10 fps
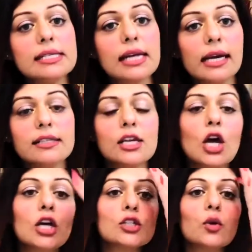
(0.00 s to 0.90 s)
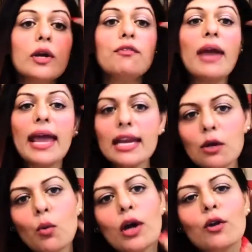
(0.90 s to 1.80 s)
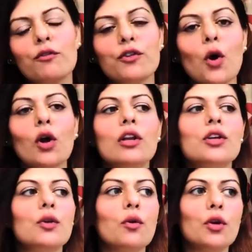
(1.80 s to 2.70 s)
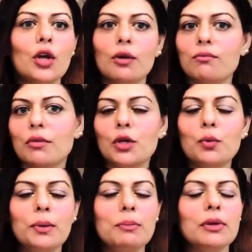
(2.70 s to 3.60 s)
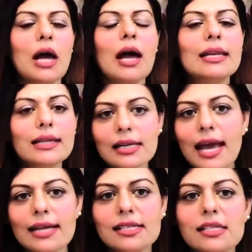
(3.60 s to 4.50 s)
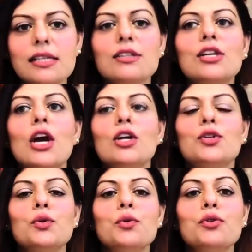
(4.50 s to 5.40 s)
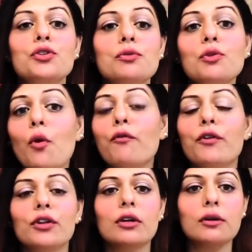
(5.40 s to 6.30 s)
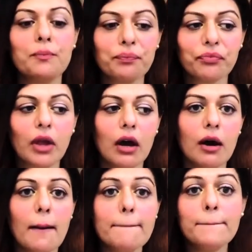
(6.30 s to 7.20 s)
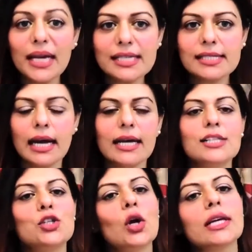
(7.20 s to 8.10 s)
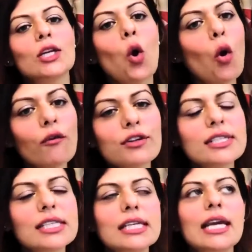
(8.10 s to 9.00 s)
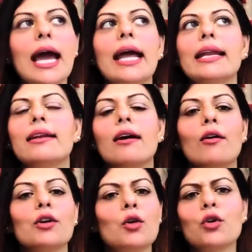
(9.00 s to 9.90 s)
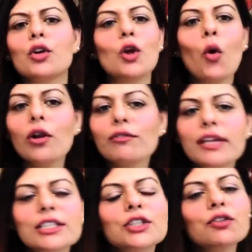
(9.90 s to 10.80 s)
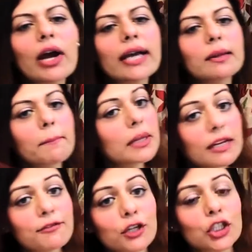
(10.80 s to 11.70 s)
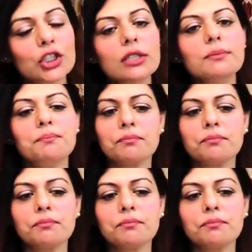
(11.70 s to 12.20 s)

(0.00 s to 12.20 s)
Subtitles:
size. So if any one of y'all, you know, you people are a little hesitant to go for the big size, y'all can obviously, and you know, you can always try the mini version.